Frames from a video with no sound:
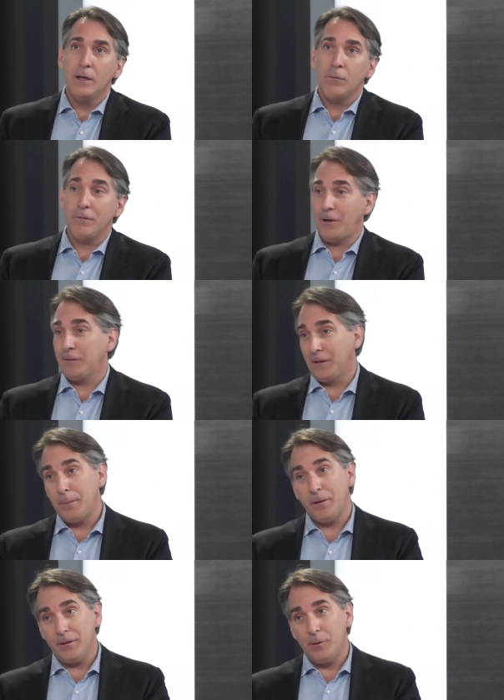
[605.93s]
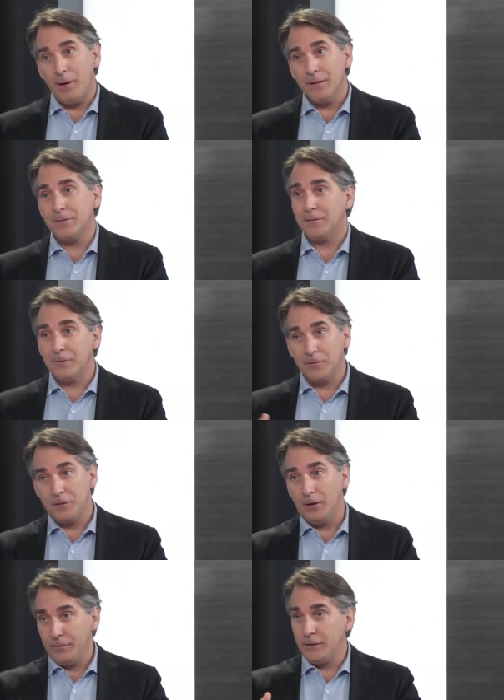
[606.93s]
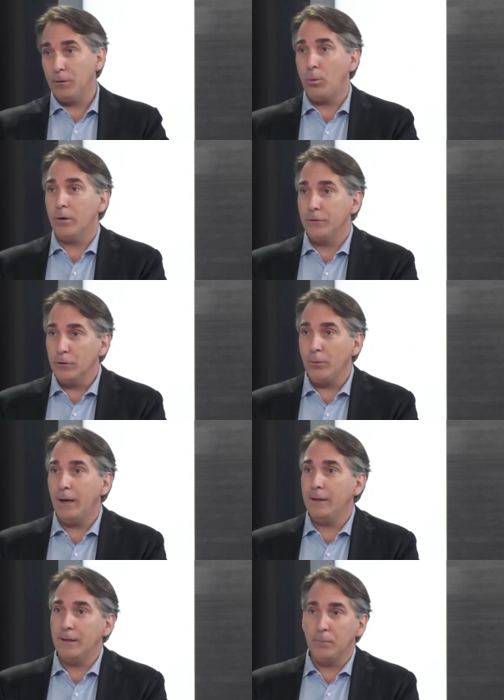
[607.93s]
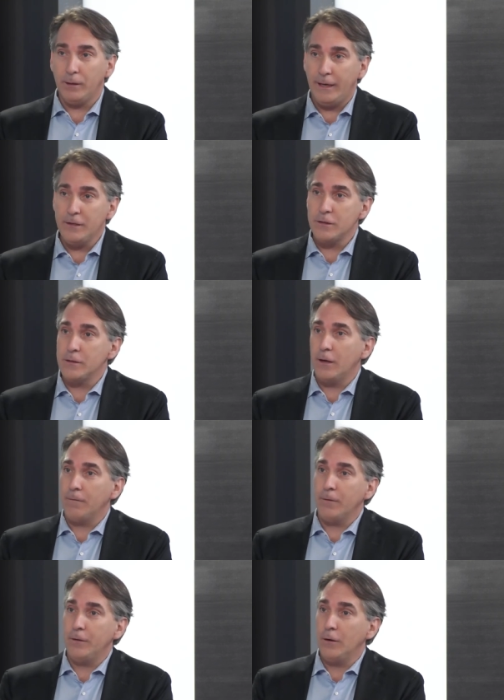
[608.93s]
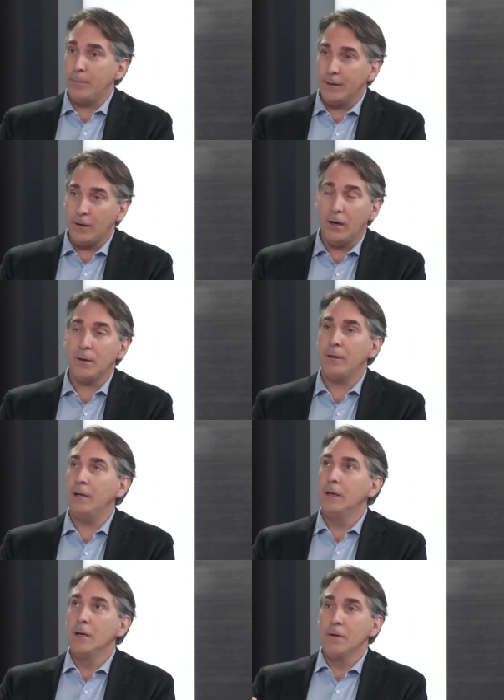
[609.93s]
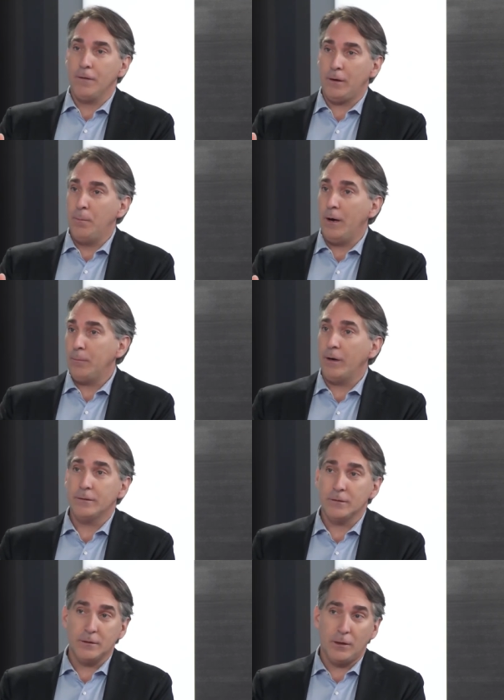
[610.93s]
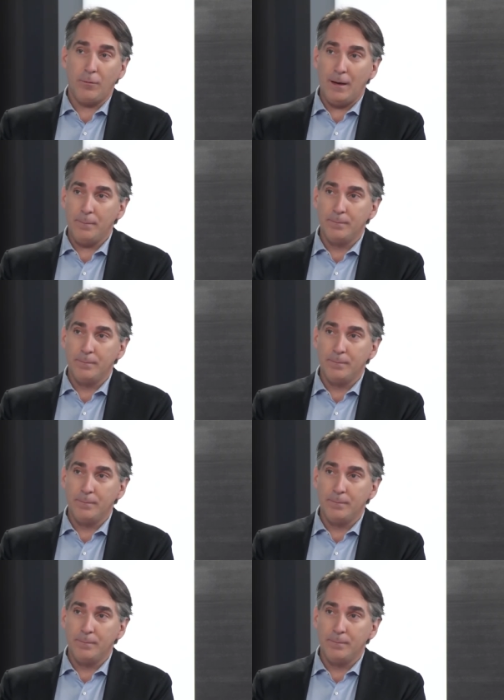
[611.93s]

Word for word: We've talked a lot about the US. Mm -hmm. There's still obviously the war in Ukraine, the implications there for the European economy, for commodity prices to go up.